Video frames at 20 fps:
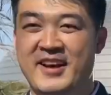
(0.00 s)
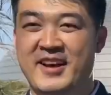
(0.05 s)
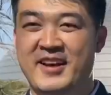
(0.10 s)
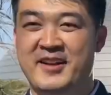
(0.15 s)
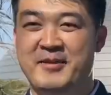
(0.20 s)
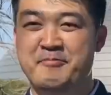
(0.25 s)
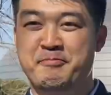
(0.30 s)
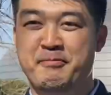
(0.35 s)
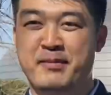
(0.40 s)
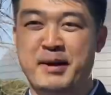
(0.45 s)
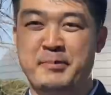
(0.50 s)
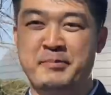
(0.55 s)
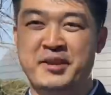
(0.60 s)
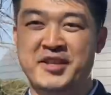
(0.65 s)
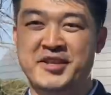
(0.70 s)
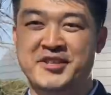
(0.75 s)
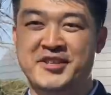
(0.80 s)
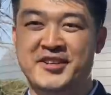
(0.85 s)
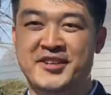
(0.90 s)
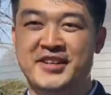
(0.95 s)
And my
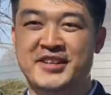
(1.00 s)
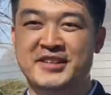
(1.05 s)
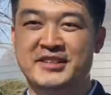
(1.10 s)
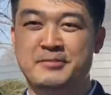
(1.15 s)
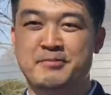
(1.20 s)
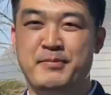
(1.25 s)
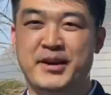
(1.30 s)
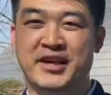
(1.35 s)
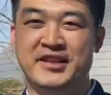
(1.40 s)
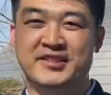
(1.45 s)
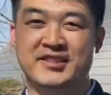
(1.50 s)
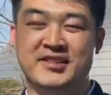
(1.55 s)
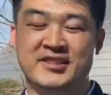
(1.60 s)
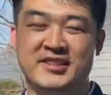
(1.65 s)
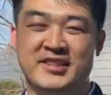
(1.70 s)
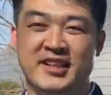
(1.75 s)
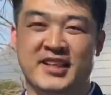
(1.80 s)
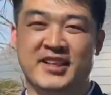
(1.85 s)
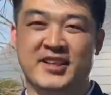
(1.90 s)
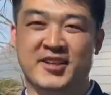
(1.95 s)
major is mixed
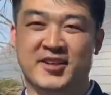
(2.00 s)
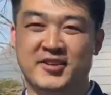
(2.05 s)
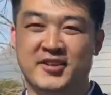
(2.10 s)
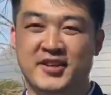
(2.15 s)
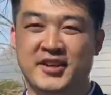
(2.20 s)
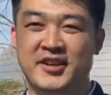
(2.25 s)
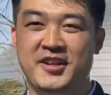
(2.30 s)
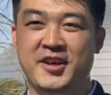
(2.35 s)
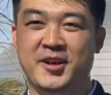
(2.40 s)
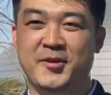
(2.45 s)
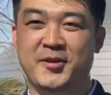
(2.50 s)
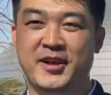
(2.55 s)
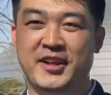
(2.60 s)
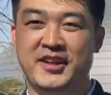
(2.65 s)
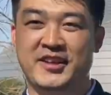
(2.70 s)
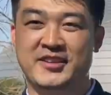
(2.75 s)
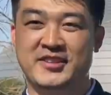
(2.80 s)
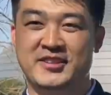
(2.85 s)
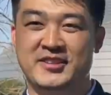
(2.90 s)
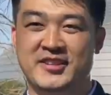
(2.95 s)
signal
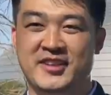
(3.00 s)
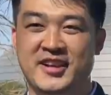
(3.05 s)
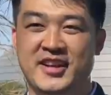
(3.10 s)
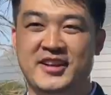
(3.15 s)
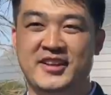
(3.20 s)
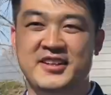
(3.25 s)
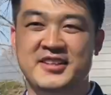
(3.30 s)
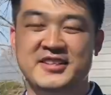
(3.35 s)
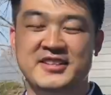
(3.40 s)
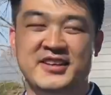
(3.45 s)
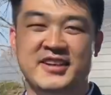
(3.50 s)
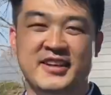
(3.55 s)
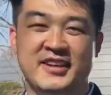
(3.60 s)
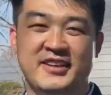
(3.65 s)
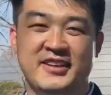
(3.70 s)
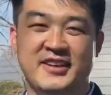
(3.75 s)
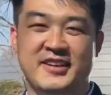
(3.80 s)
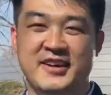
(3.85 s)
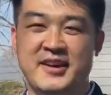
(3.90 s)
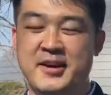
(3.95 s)
integrated circuit design,
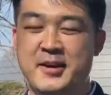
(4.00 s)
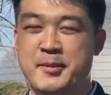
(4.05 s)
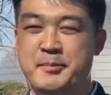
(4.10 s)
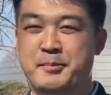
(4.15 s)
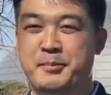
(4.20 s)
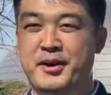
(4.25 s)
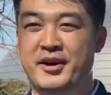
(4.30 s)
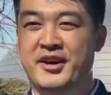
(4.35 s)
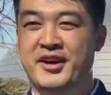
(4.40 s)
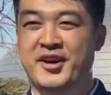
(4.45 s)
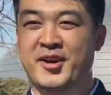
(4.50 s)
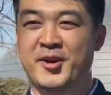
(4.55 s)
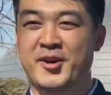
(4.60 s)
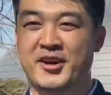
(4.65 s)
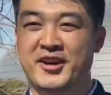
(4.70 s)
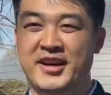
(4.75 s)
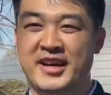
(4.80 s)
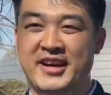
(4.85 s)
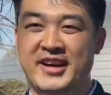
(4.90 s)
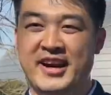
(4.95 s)

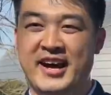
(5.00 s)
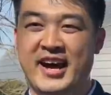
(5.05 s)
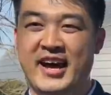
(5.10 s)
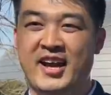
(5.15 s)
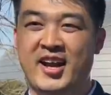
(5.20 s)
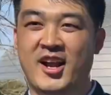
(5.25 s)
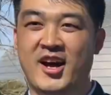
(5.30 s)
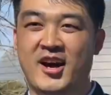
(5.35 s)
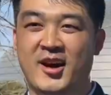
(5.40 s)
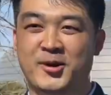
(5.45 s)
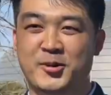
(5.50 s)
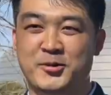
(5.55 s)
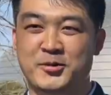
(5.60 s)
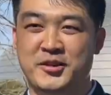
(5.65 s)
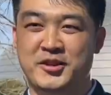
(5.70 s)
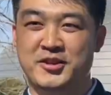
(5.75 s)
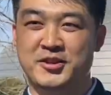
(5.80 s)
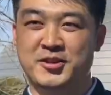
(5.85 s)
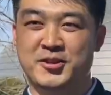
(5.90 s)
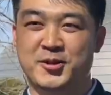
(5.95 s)
particularly analog to
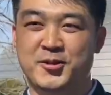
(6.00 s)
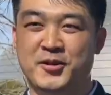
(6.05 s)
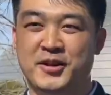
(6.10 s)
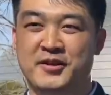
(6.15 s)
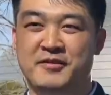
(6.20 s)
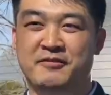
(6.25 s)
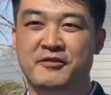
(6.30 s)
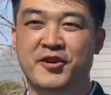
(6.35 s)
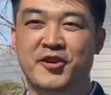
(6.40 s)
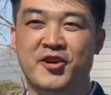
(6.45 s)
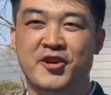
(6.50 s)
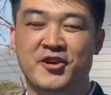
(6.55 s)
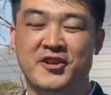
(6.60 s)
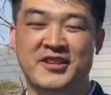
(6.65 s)
digital converter